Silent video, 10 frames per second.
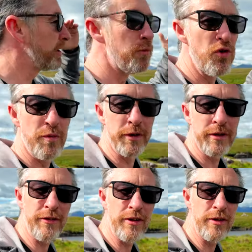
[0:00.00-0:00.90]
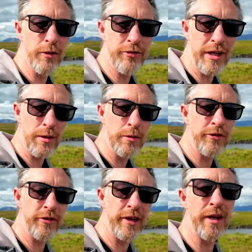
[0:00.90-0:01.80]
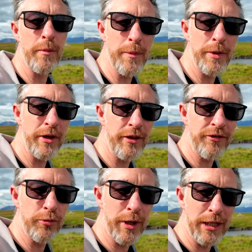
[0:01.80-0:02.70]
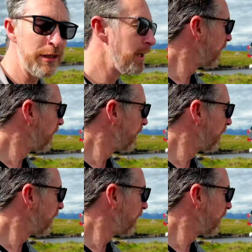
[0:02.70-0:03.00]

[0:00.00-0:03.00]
the movement that's in those clouds because I think it might be nice as well.